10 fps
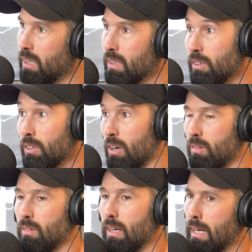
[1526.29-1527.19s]
you know,
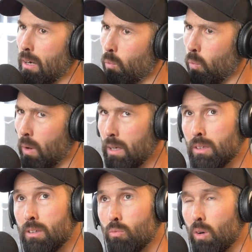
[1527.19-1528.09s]
uh,
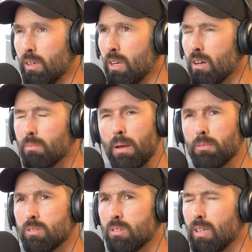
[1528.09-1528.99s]
one one year maybe it's
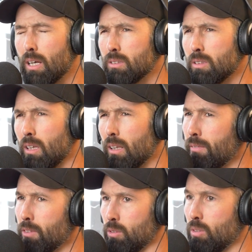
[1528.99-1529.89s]
2011
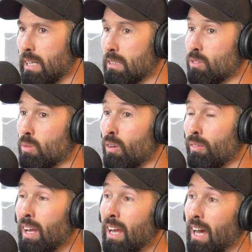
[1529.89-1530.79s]
or 2012,
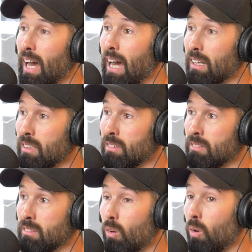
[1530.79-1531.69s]
Alan
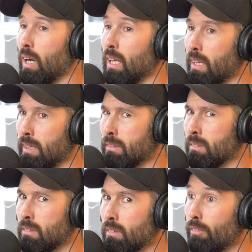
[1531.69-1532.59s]
or Alain
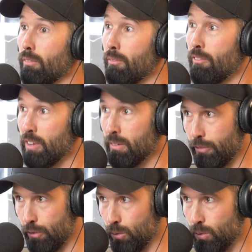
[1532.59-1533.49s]

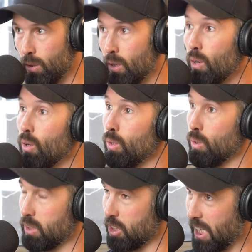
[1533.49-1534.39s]
Finfou, who's
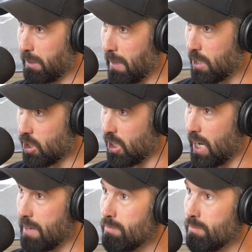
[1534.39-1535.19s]
a check match guy